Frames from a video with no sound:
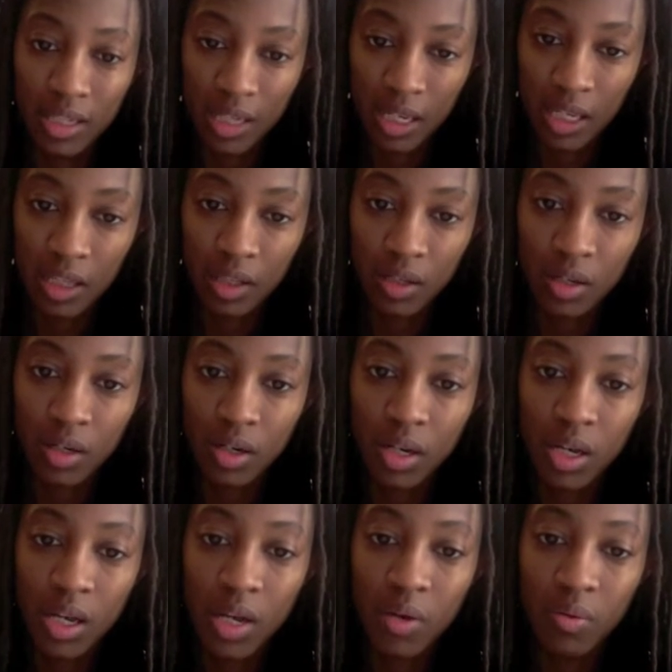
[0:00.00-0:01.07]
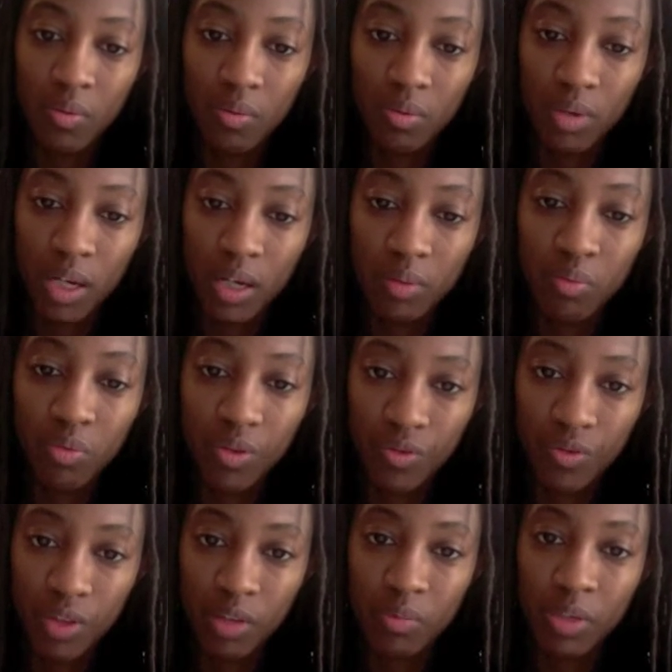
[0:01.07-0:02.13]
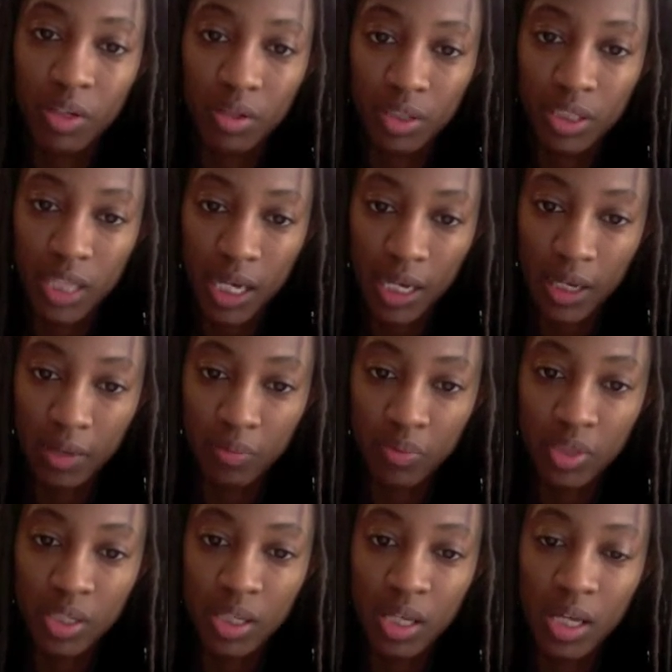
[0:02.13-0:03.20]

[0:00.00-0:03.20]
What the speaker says: inhaler with them at all times,